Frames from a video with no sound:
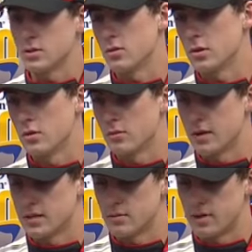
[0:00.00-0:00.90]
cool to go and
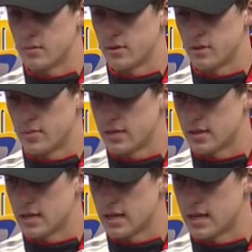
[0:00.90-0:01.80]
race with the
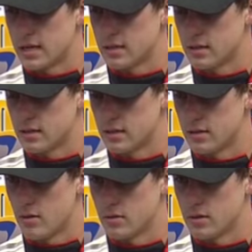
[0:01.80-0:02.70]
Penske guys
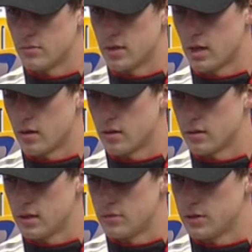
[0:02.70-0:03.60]
along with this
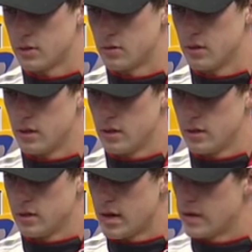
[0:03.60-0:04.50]
BKR team. So I